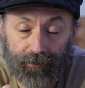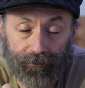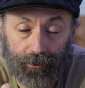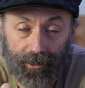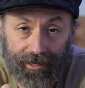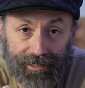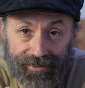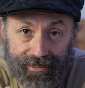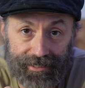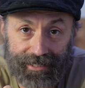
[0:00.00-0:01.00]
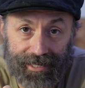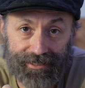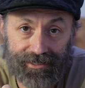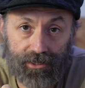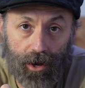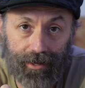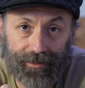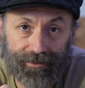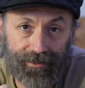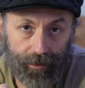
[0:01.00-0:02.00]
lighting a scene. And it's
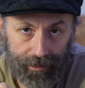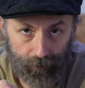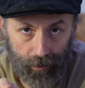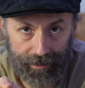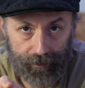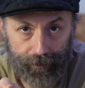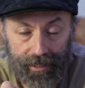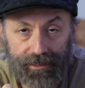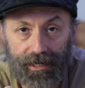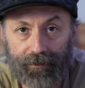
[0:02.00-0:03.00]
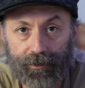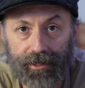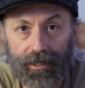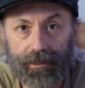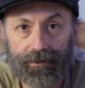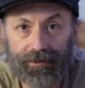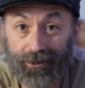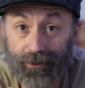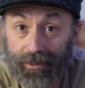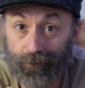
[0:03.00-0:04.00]
not like a break the bank type of thing.
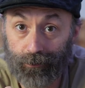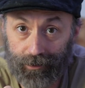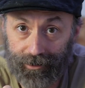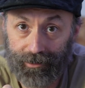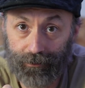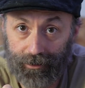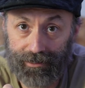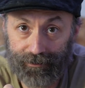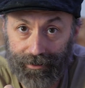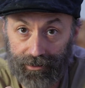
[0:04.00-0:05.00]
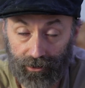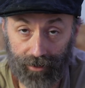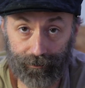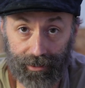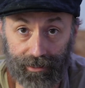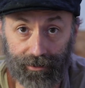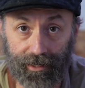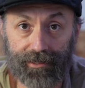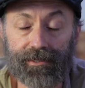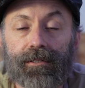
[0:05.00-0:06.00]
You can really, really spend a lot of money on
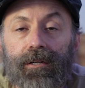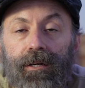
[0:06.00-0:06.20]
lights.